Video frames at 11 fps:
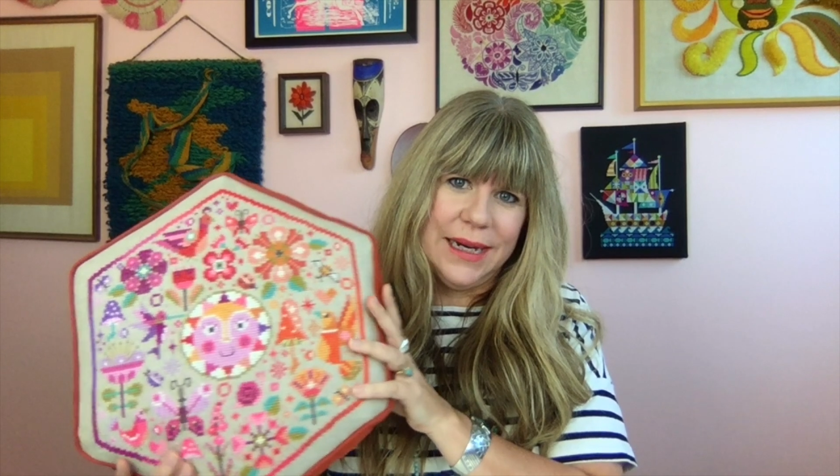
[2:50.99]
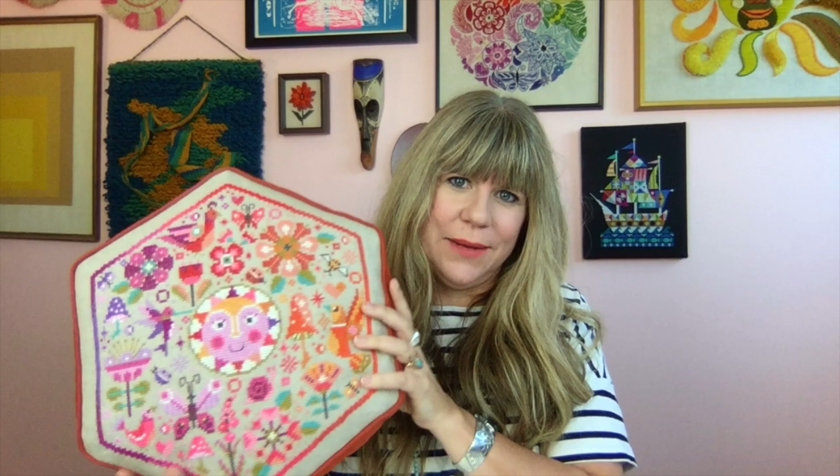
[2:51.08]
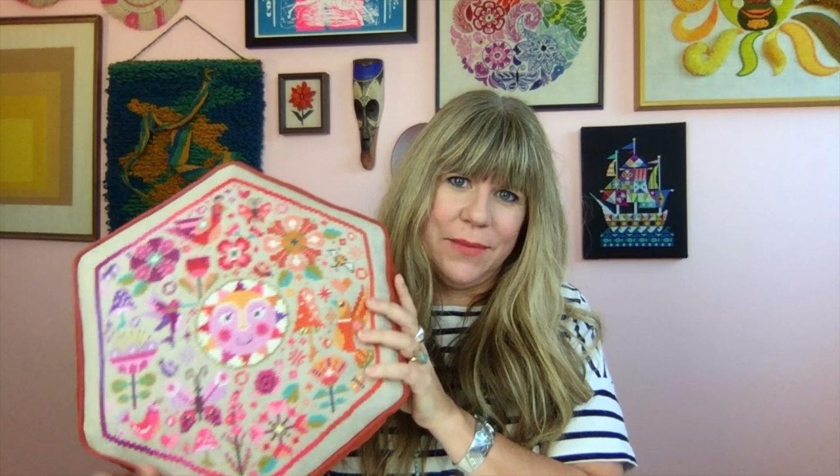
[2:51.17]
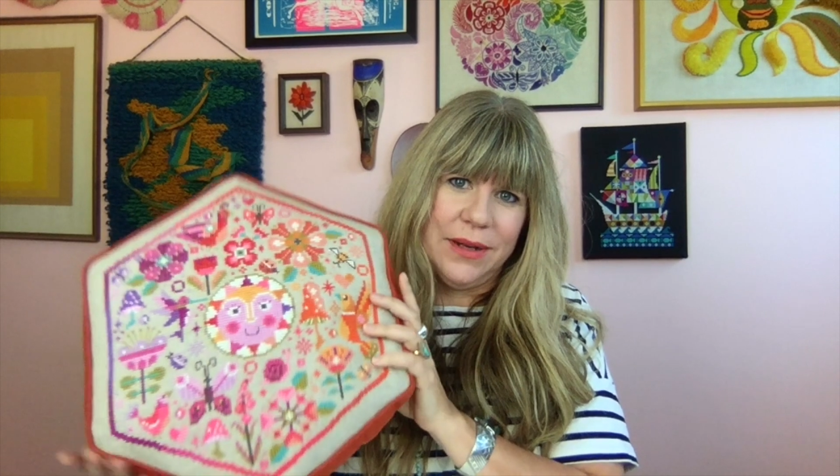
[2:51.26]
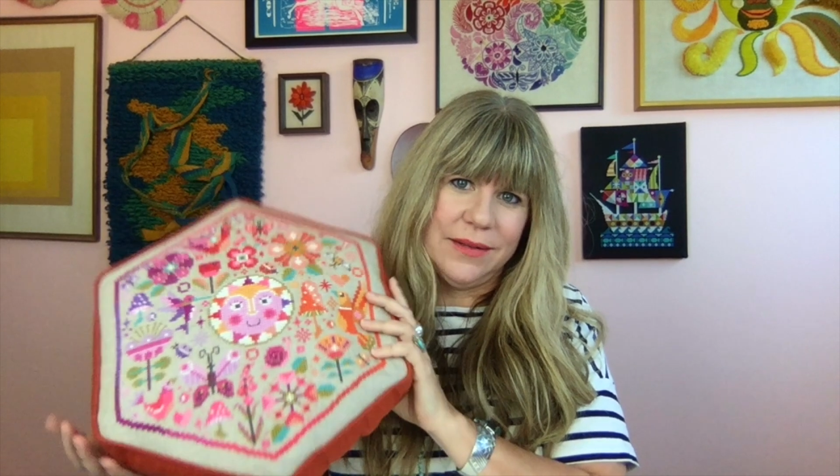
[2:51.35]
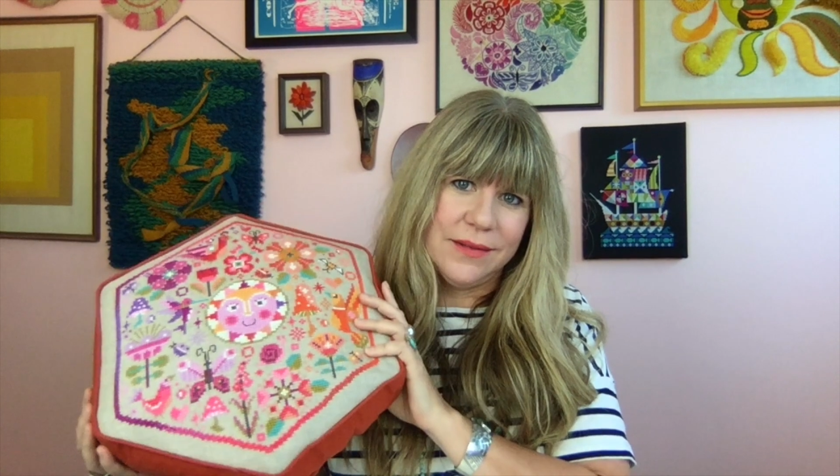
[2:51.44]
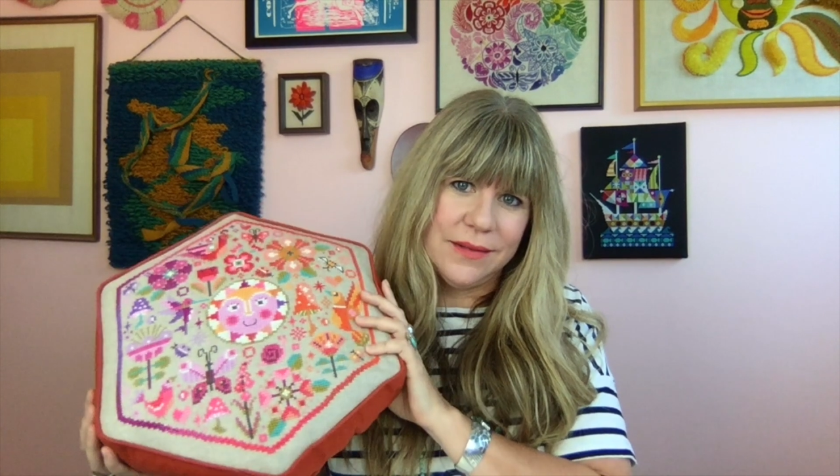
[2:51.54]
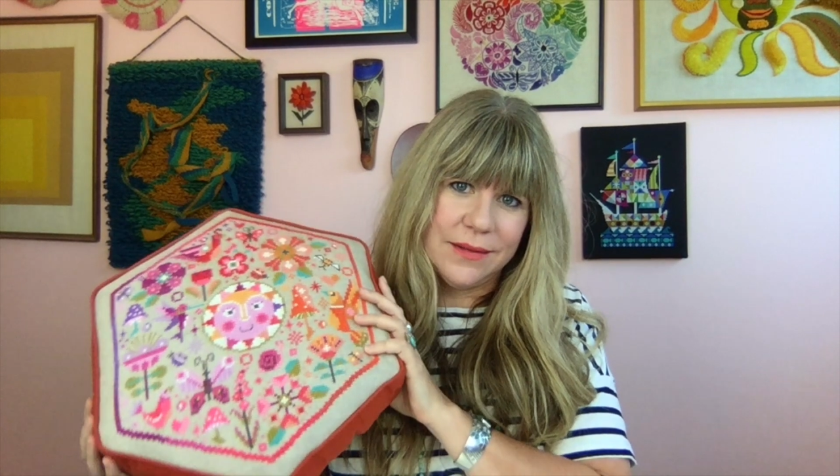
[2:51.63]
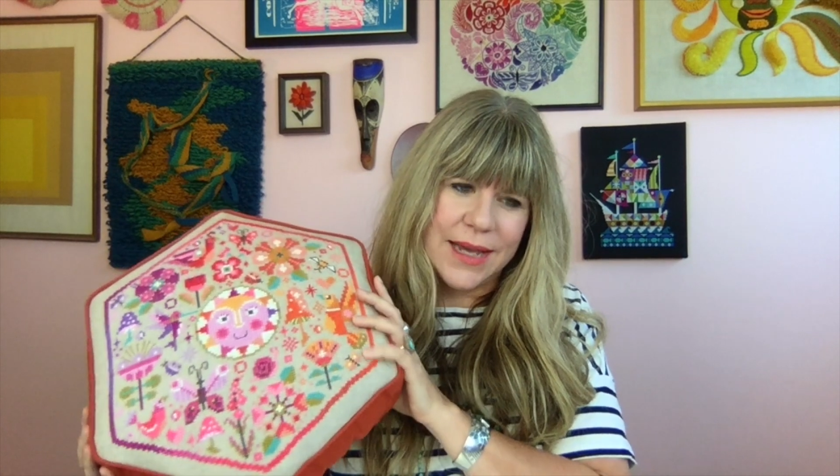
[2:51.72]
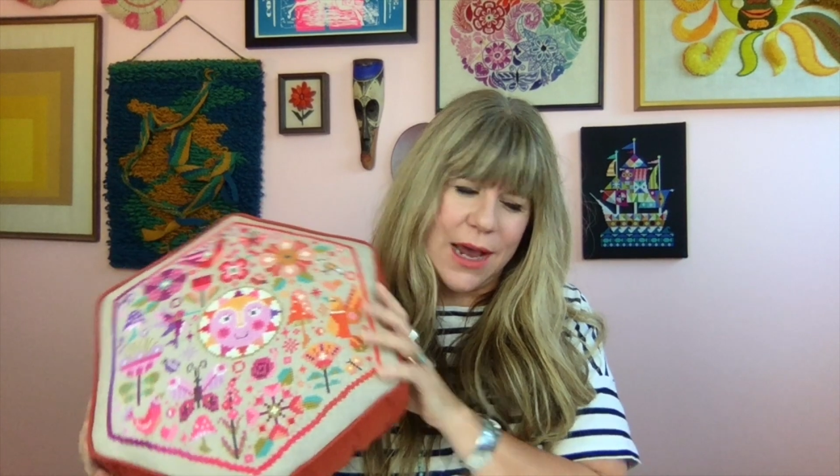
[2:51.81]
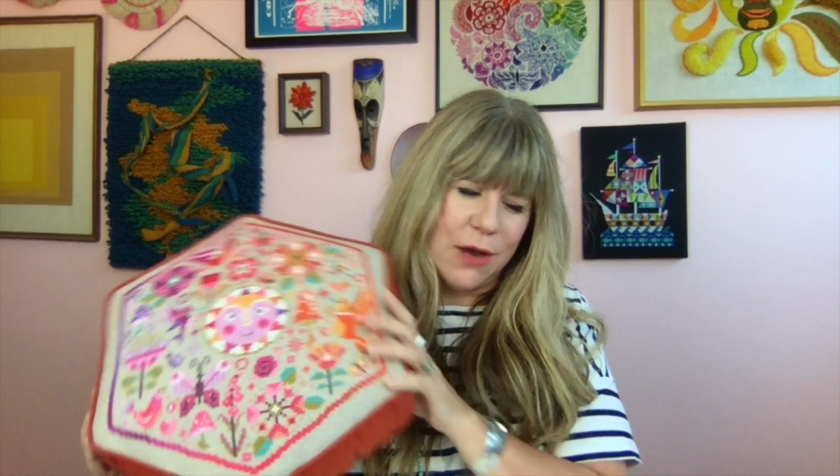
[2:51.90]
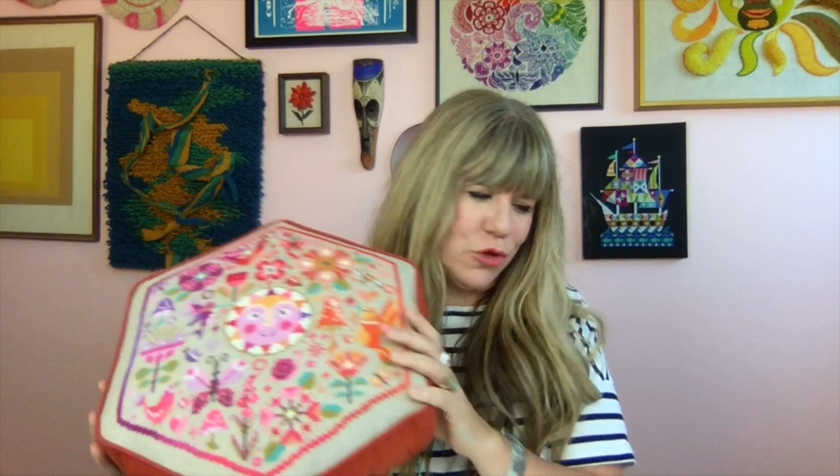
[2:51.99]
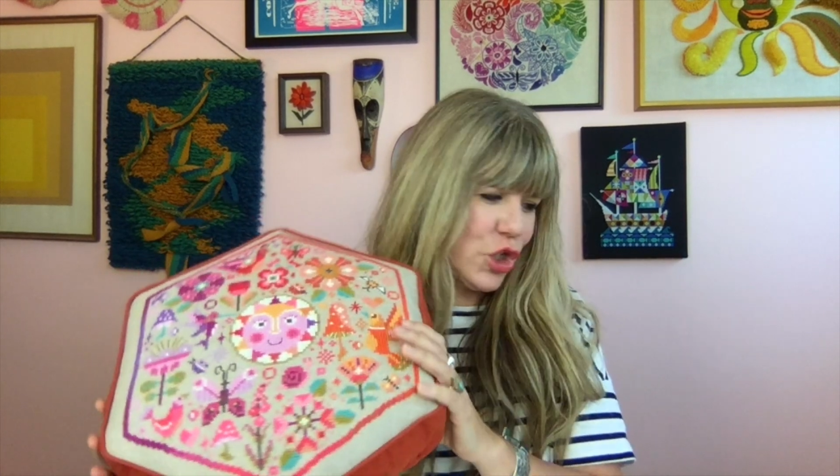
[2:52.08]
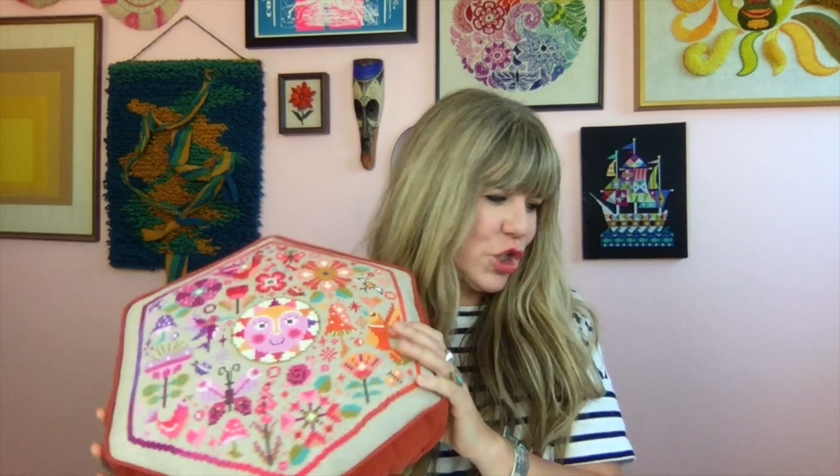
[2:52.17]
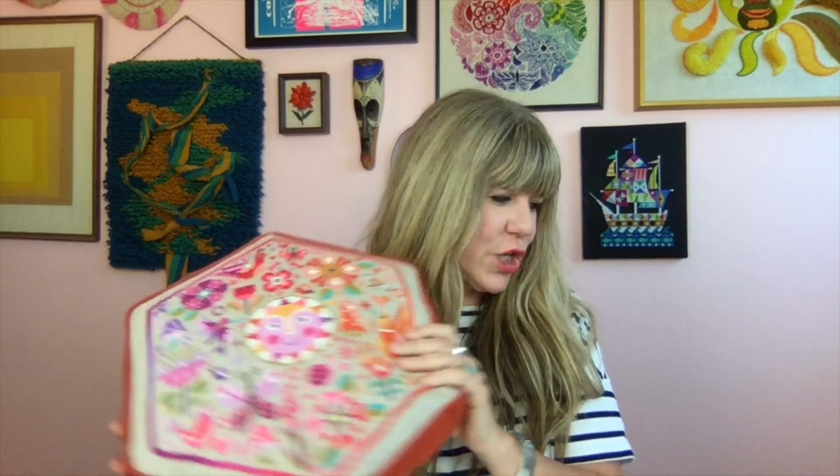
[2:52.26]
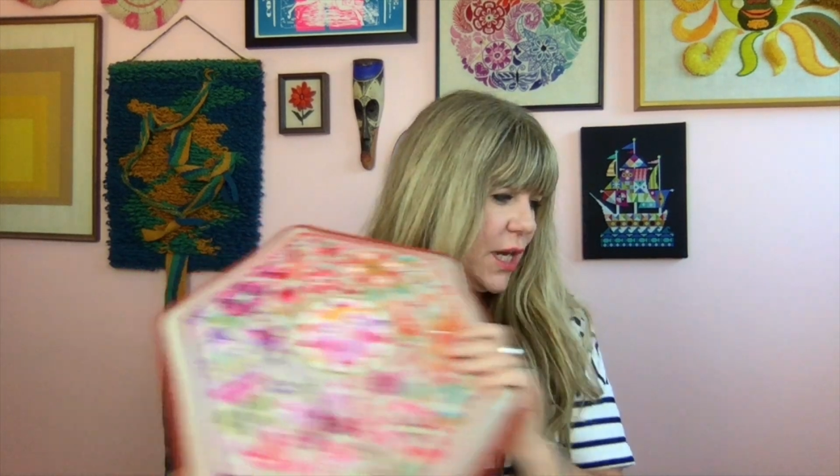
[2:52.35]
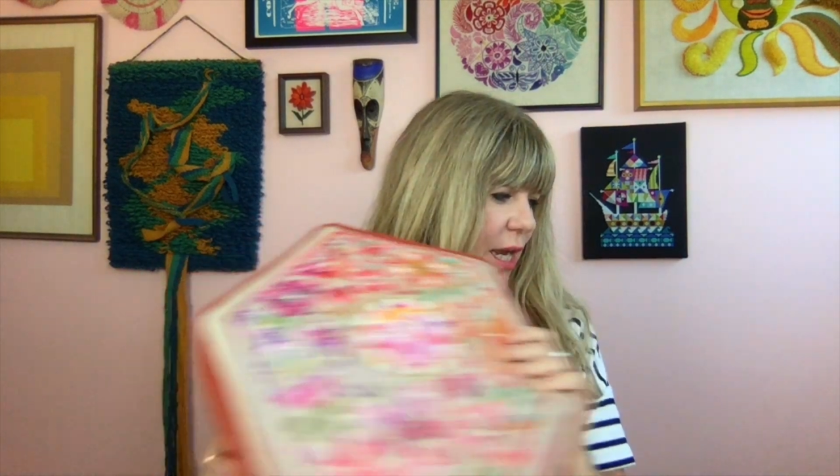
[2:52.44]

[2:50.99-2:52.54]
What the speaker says: anybody's couch.